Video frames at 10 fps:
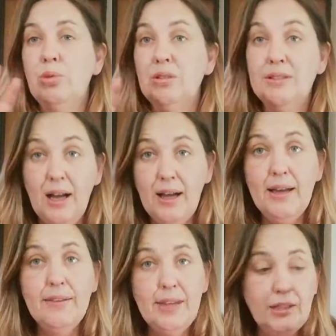you will
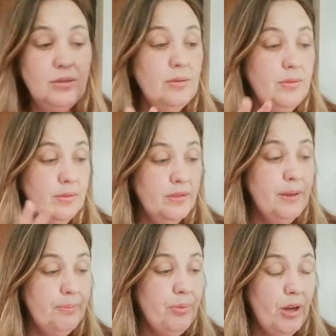dye
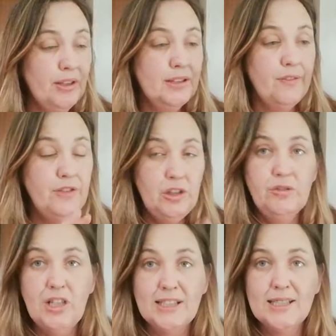the product that
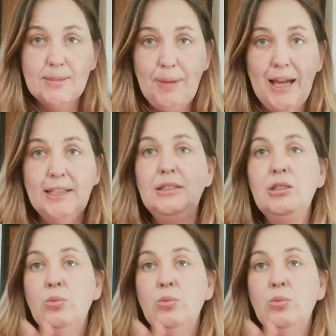you just spun.